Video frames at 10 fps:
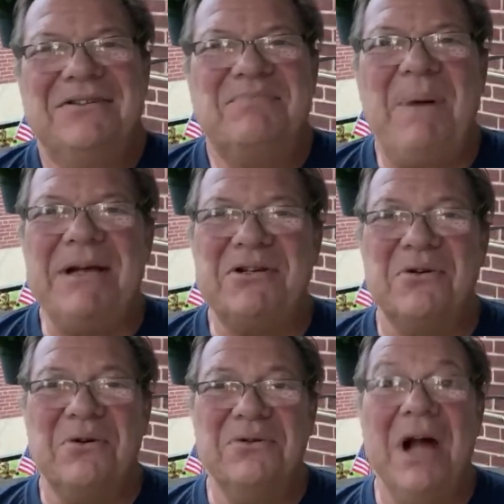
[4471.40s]

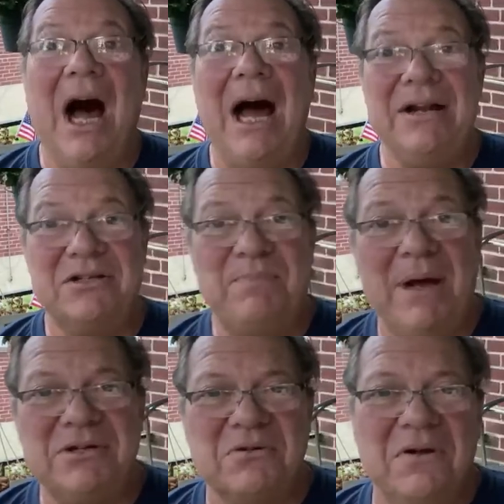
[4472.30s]
Not
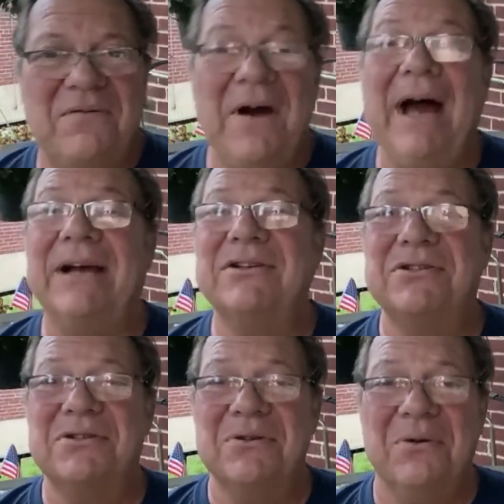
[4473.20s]
special
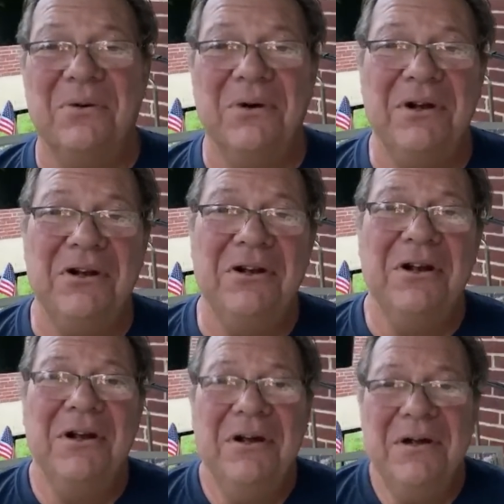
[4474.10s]
effects on
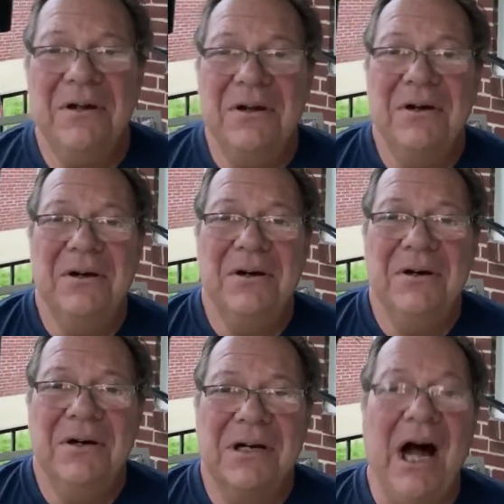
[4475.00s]

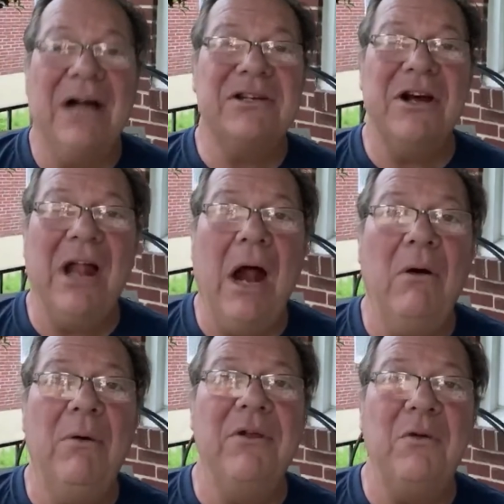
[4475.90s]
Cocktail
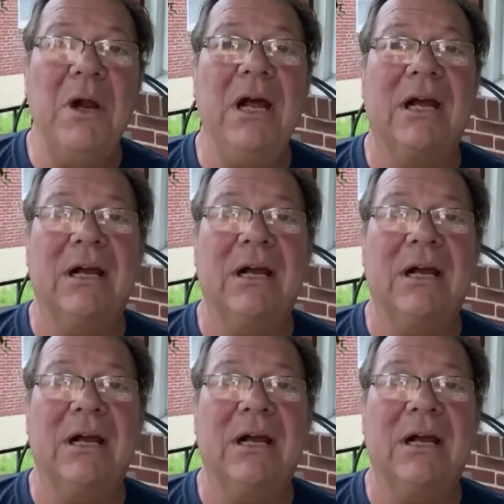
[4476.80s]
Hour with Rick.